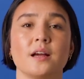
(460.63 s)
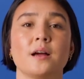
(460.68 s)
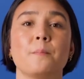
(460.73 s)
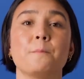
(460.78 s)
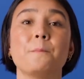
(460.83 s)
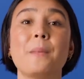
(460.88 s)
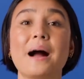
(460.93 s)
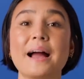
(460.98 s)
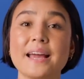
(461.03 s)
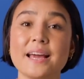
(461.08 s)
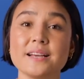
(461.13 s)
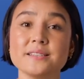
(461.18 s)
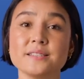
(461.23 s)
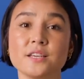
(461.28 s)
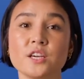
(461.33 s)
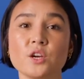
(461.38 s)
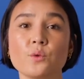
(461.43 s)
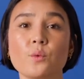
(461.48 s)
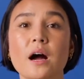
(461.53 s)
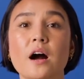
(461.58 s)

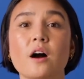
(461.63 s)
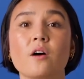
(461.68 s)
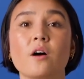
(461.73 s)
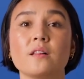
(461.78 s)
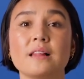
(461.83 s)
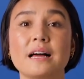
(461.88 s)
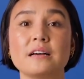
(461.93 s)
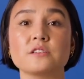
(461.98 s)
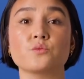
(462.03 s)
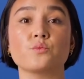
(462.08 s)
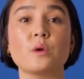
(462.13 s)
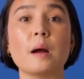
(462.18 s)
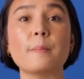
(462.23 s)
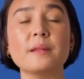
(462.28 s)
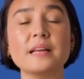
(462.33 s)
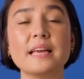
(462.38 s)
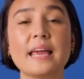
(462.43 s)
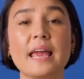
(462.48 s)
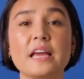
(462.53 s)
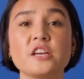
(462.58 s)
MySQL allows
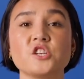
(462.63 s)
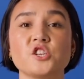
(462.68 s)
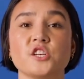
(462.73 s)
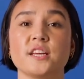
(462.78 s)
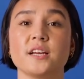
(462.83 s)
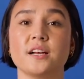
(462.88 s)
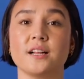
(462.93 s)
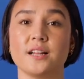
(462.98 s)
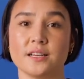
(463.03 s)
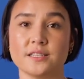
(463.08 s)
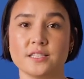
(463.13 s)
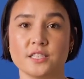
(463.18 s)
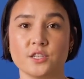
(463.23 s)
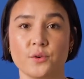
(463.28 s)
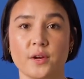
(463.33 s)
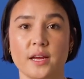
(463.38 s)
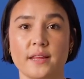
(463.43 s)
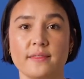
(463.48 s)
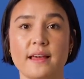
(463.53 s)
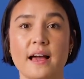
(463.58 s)
replication and
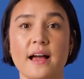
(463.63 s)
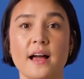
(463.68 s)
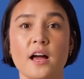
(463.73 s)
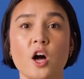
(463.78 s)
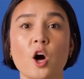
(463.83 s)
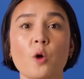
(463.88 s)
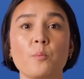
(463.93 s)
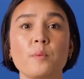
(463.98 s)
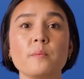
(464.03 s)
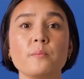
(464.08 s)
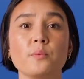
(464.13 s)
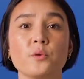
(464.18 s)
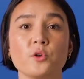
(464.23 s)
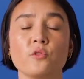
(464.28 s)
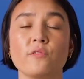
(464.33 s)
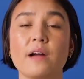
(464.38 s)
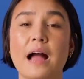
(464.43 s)
clustering that help improve